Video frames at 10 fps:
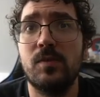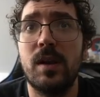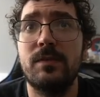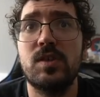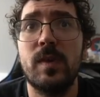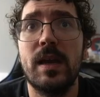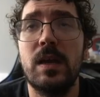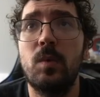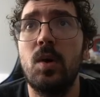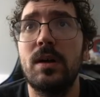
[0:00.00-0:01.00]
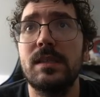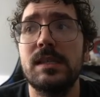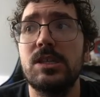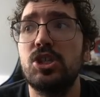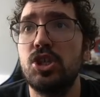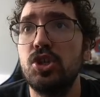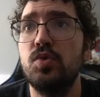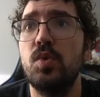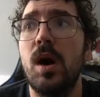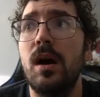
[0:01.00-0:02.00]
one of 281s, and
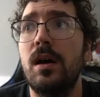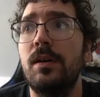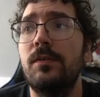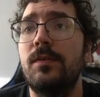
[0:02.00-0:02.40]
two of